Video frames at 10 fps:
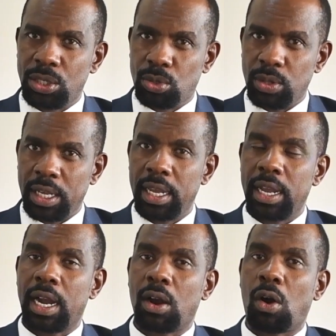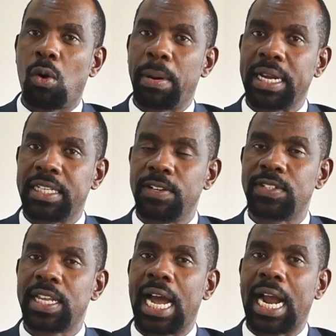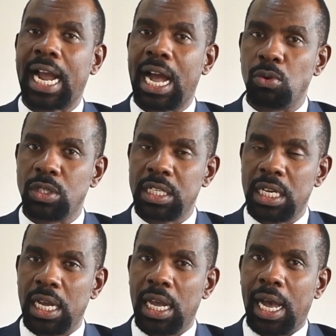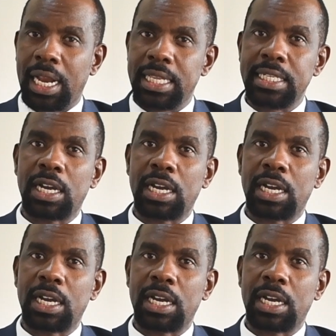to the cooperative's account. And there's a